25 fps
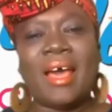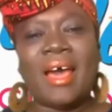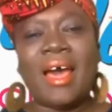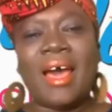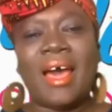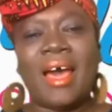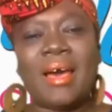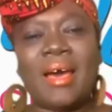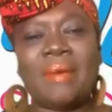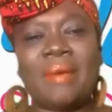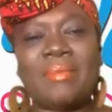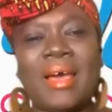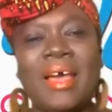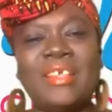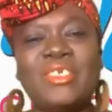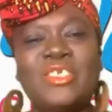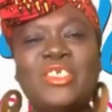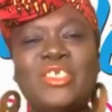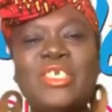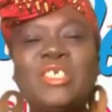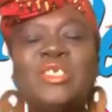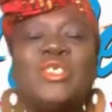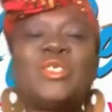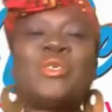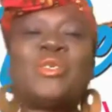And
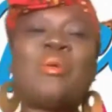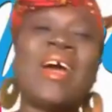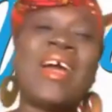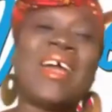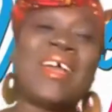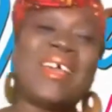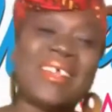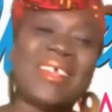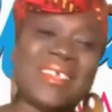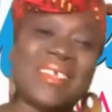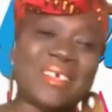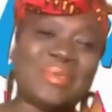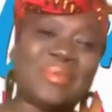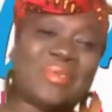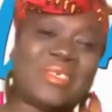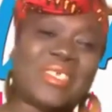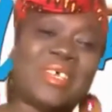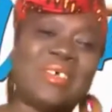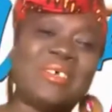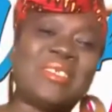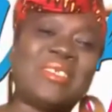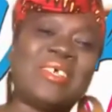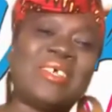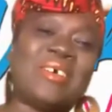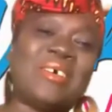she tried
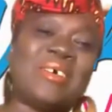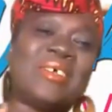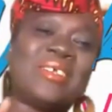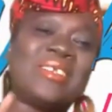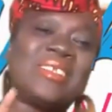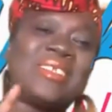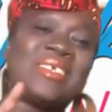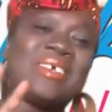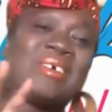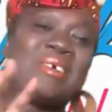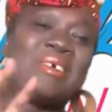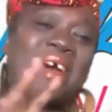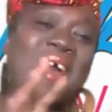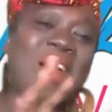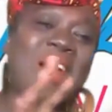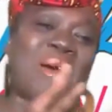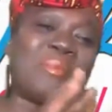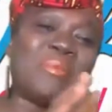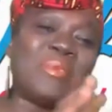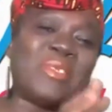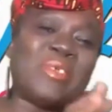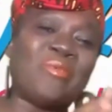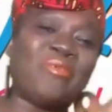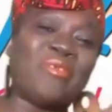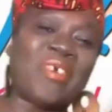
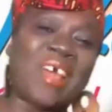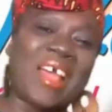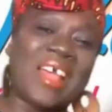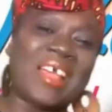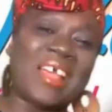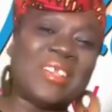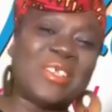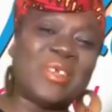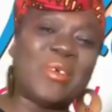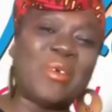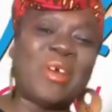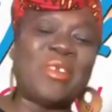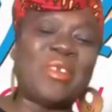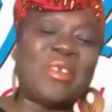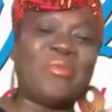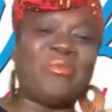to find you on